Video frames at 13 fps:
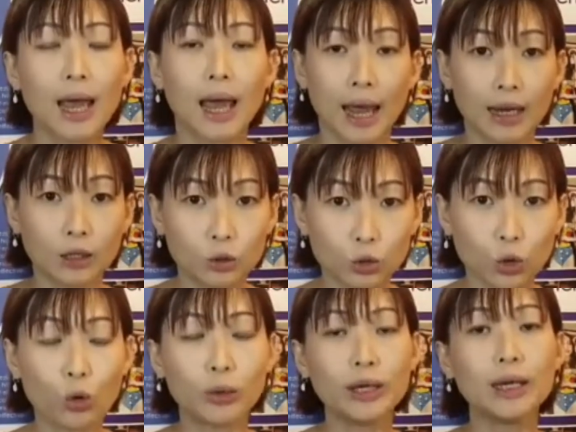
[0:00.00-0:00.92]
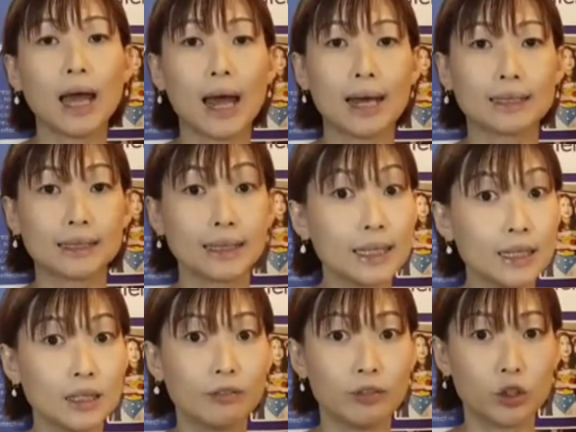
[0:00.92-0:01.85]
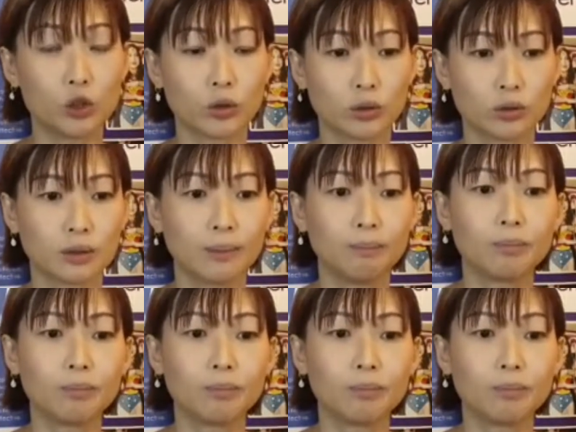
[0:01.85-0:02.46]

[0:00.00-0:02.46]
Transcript: and growing as individuals.